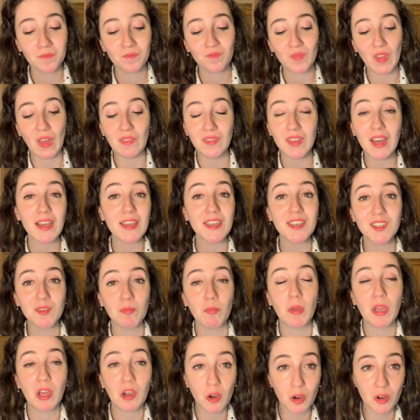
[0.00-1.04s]
And that is
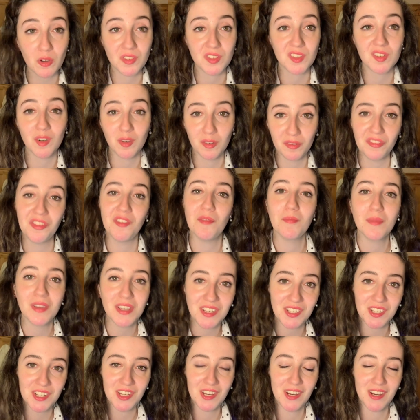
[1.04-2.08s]
because of the
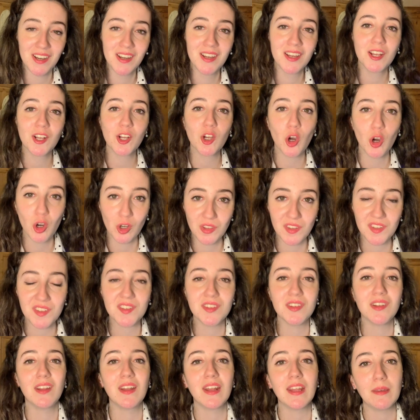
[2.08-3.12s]
media
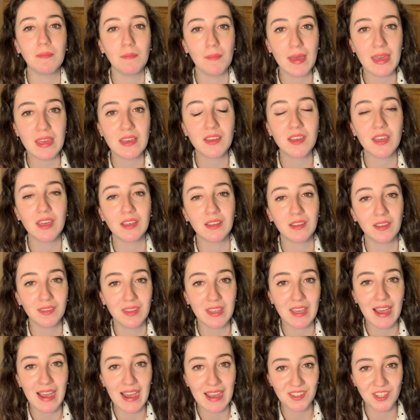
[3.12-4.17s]
constantly making
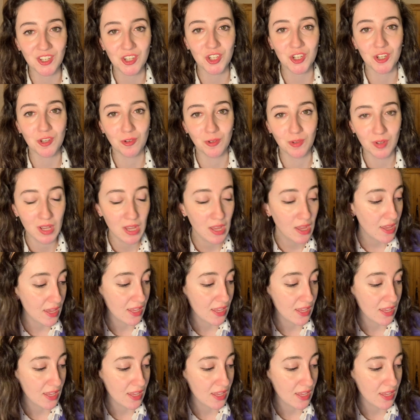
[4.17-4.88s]
the attitude